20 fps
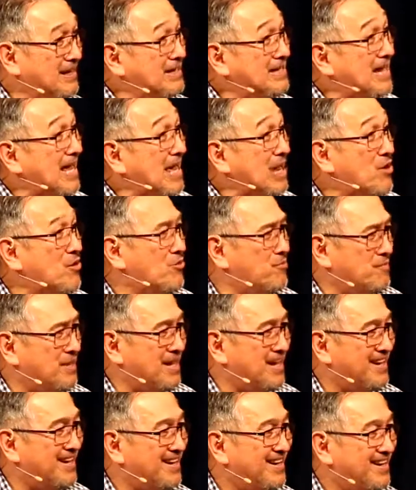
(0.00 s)

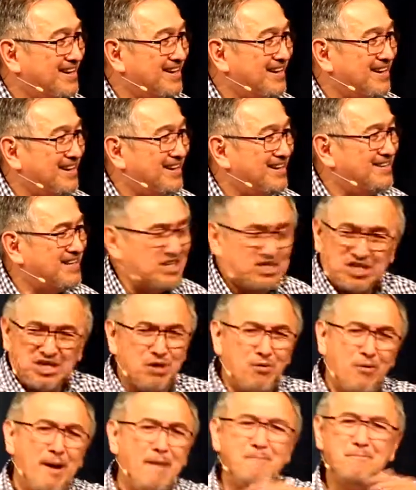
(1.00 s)
Naomi. That
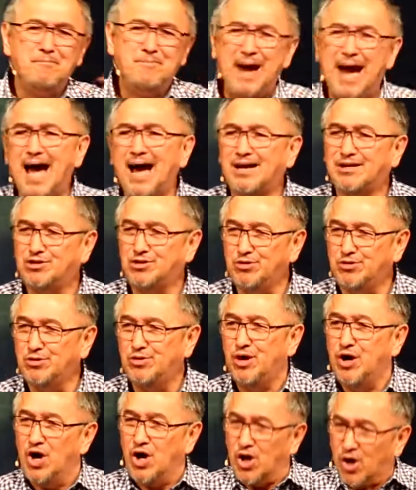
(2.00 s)
she went back
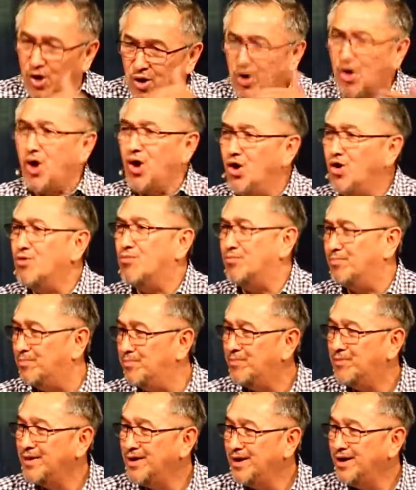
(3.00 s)
to her home
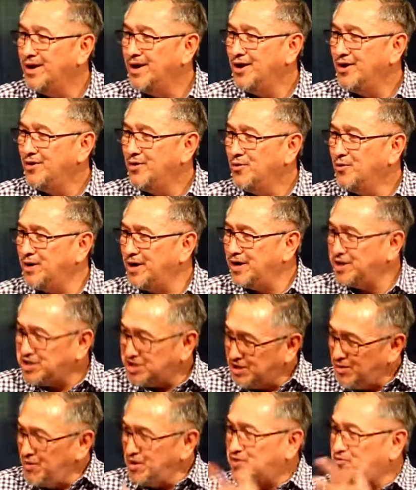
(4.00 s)
where
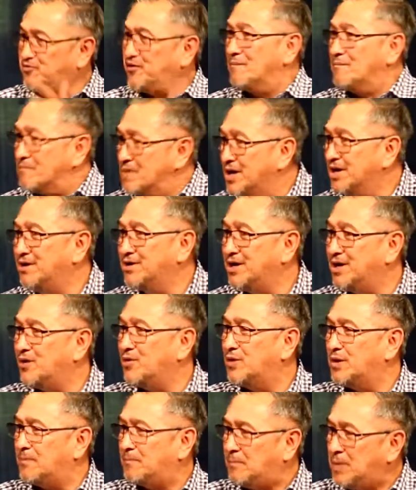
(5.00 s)
she was
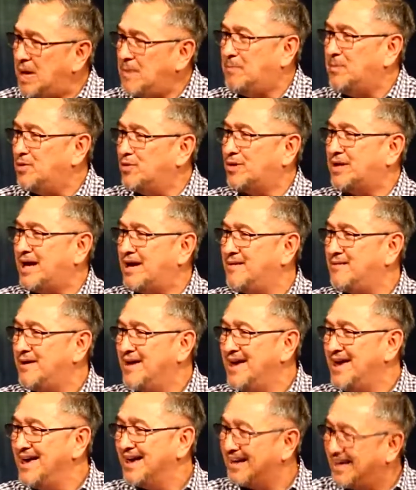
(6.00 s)
familiar, where people can
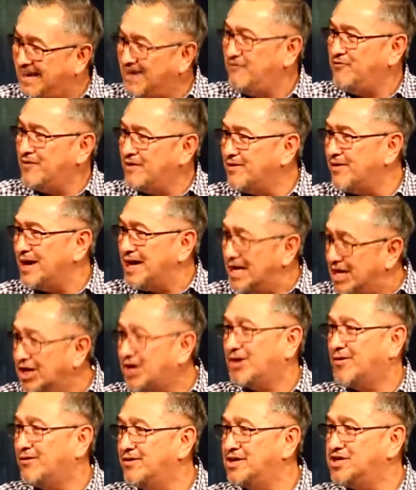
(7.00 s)
give her
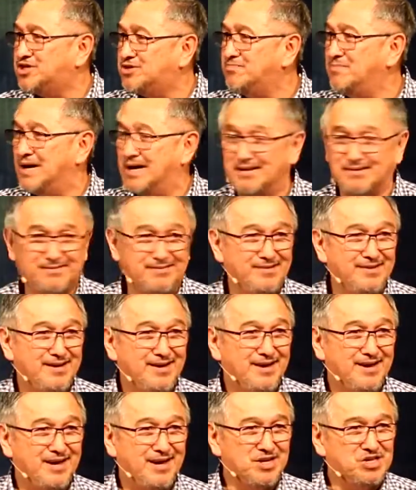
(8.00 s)
encouragement.
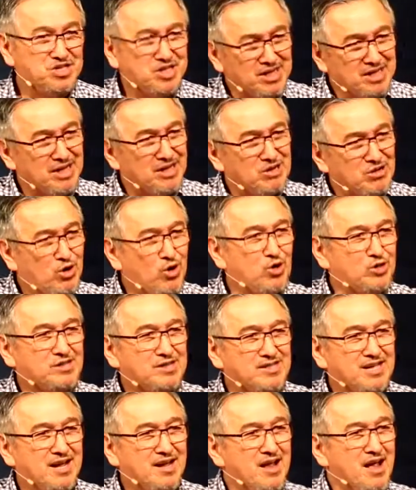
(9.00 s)
And she can go
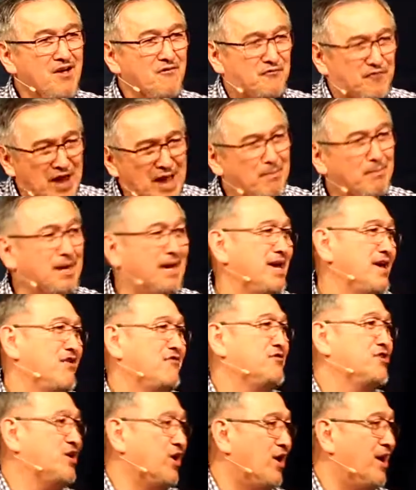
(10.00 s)
to that family
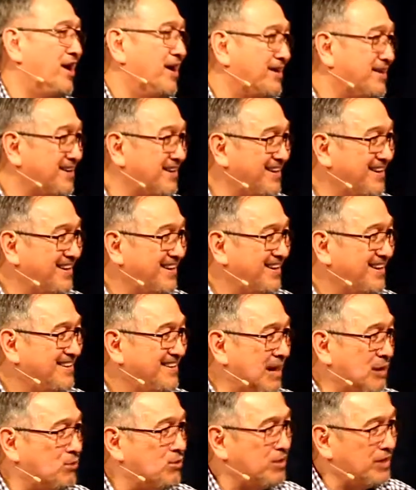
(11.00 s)
of God
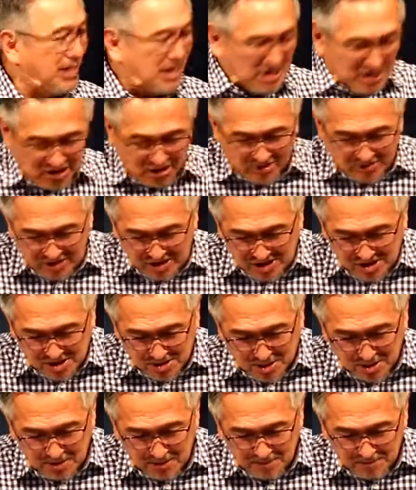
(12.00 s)
that will encourage
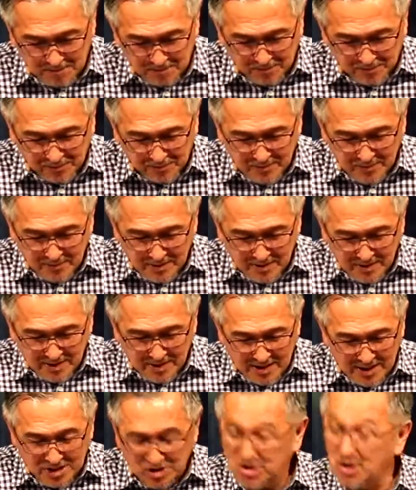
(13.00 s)
her.
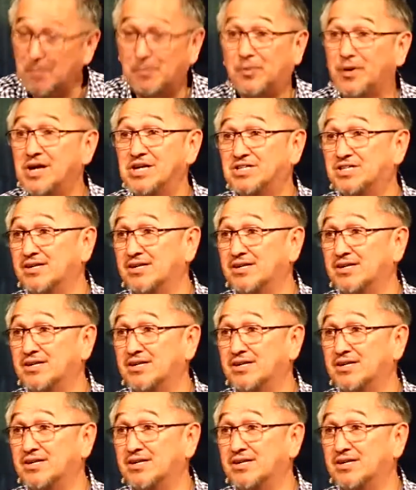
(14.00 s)
And so, praise